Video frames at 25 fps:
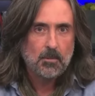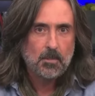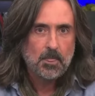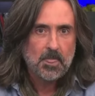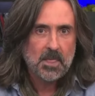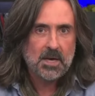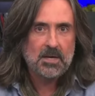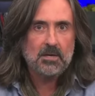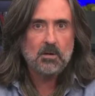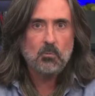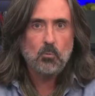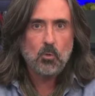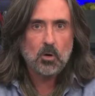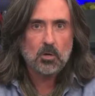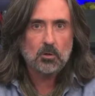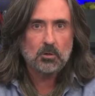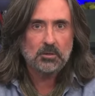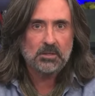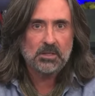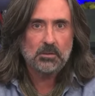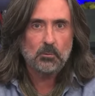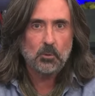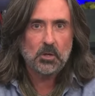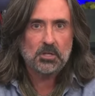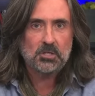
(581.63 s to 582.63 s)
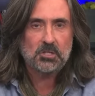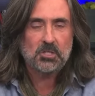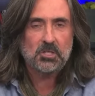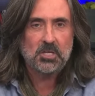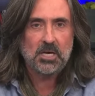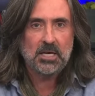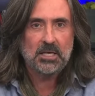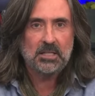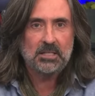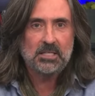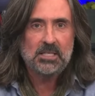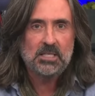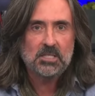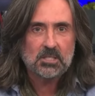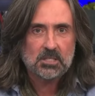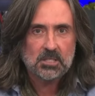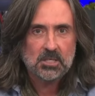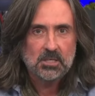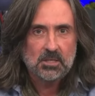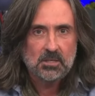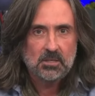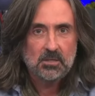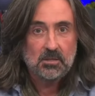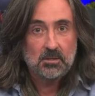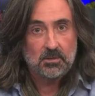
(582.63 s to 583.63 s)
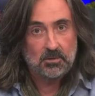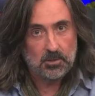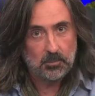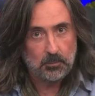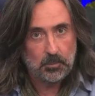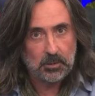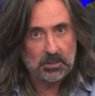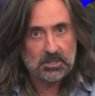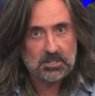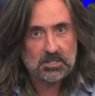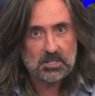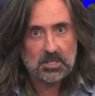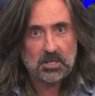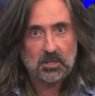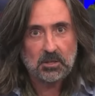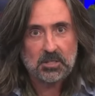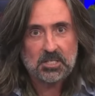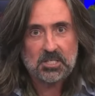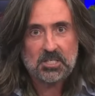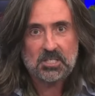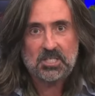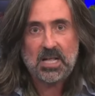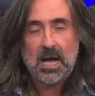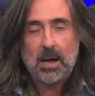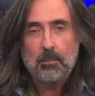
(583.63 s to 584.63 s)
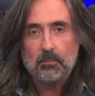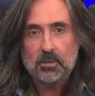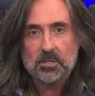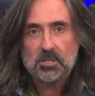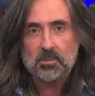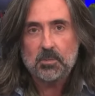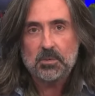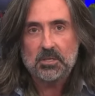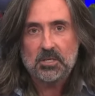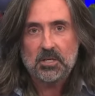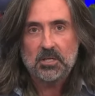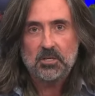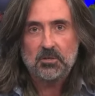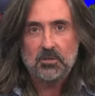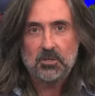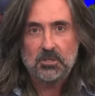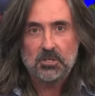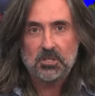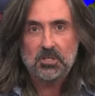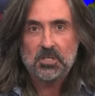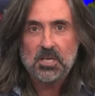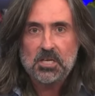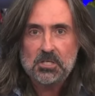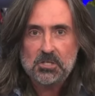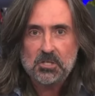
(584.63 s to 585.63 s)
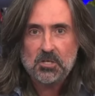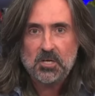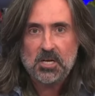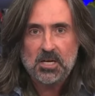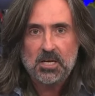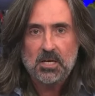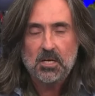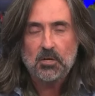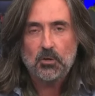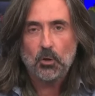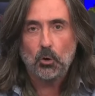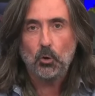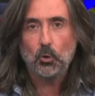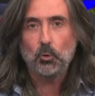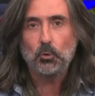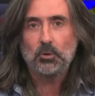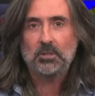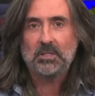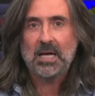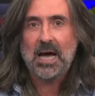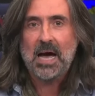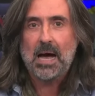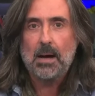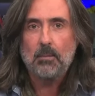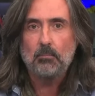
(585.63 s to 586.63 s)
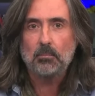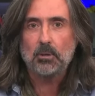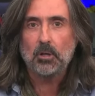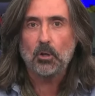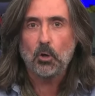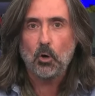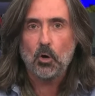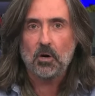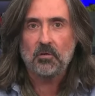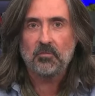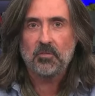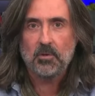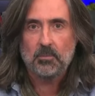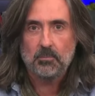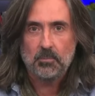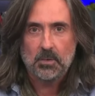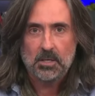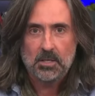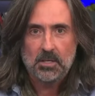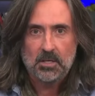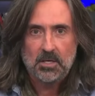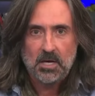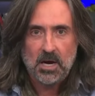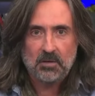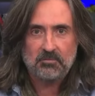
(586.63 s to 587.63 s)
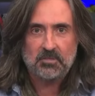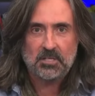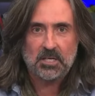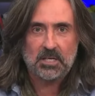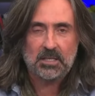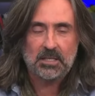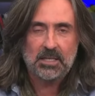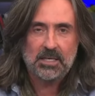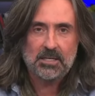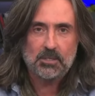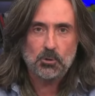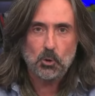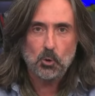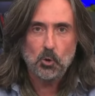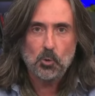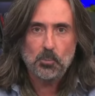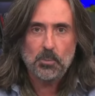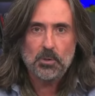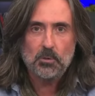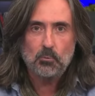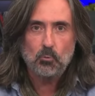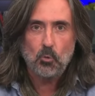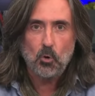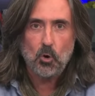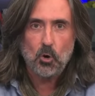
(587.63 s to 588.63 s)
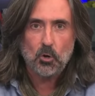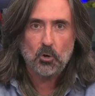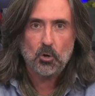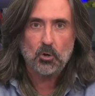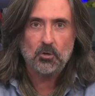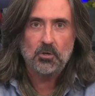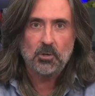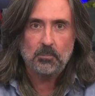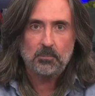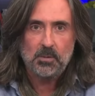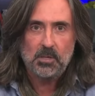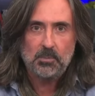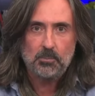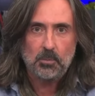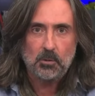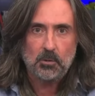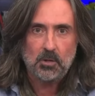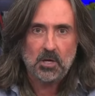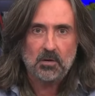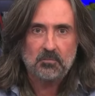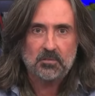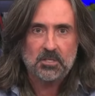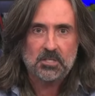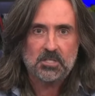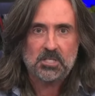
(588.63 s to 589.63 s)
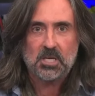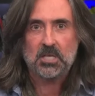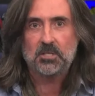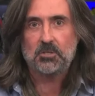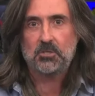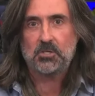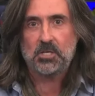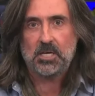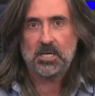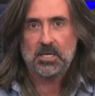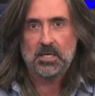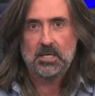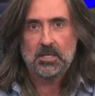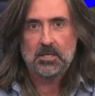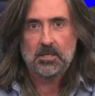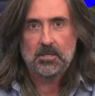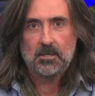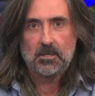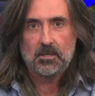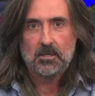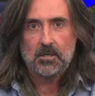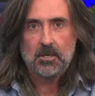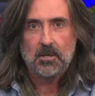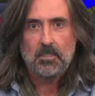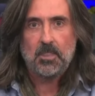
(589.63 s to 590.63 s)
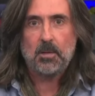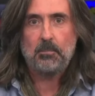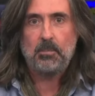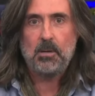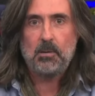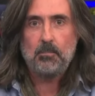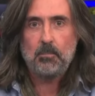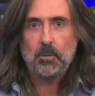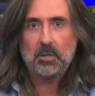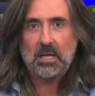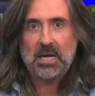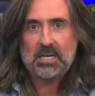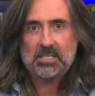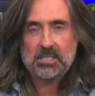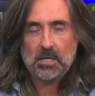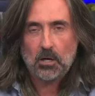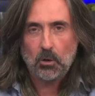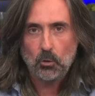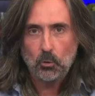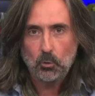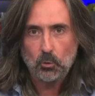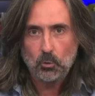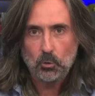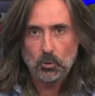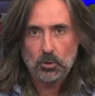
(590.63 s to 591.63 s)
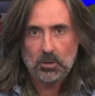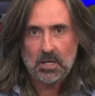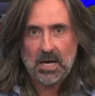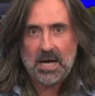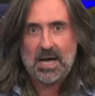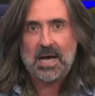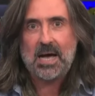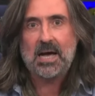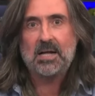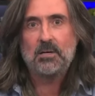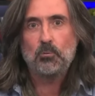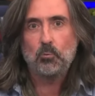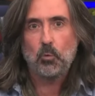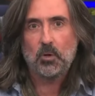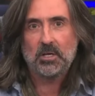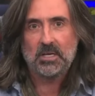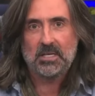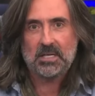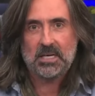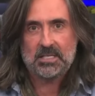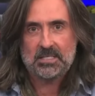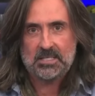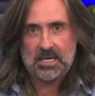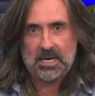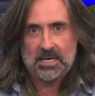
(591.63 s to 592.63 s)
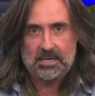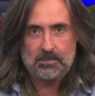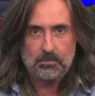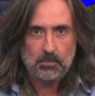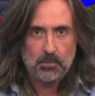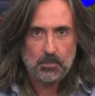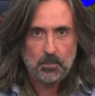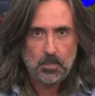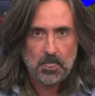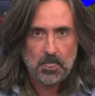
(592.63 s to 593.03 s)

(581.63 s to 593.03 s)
in a world in which the elite, the political establishment, the judiciary, the whole damned lot of them, have declared open war on the people of this country, the people as a whole and one at a time.